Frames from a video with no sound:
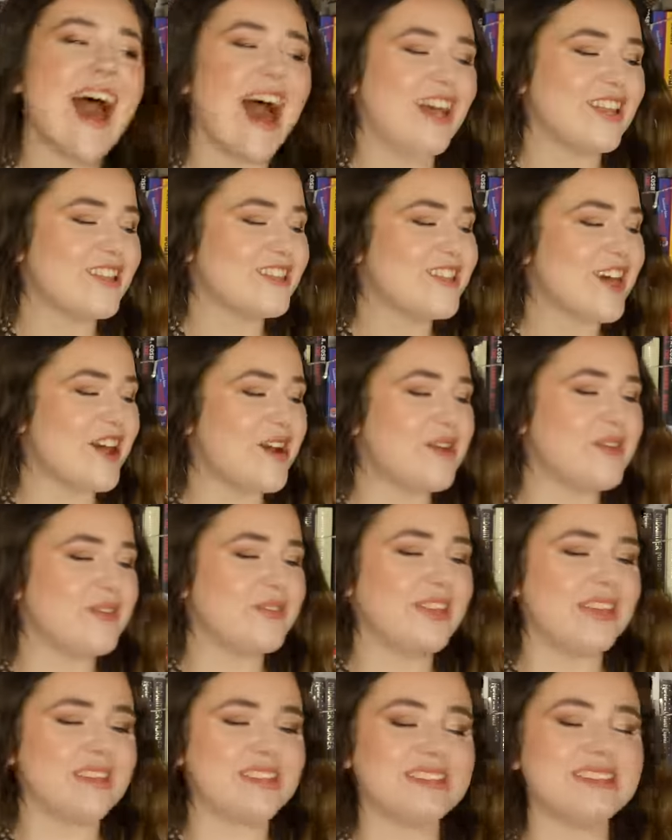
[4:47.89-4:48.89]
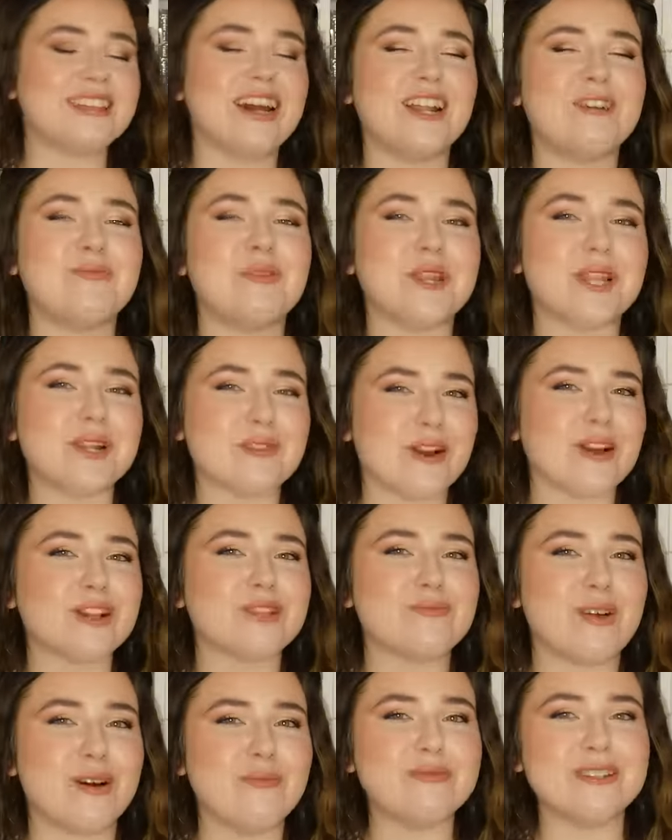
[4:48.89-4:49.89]
And so this is kind of what the
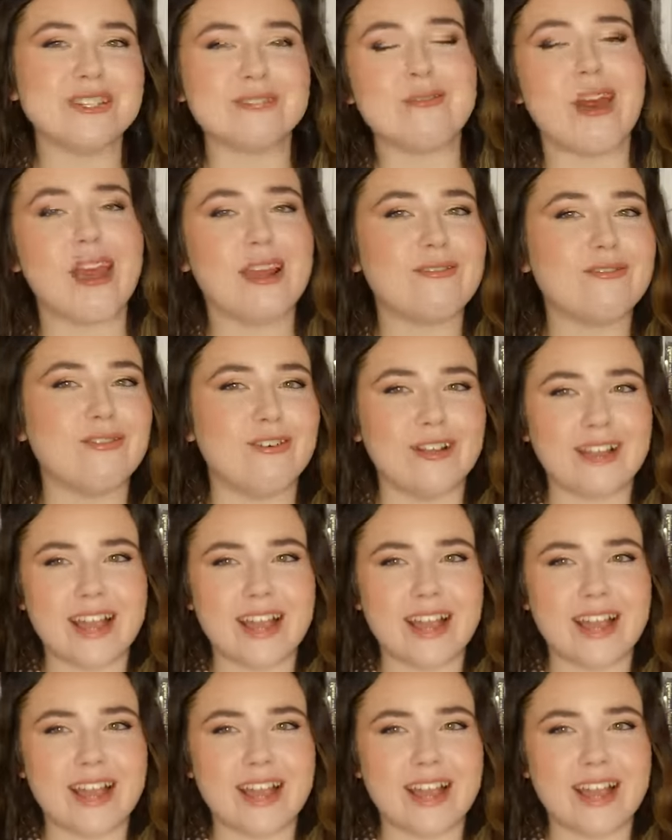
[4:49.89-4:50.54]
Rose Prompt is made for,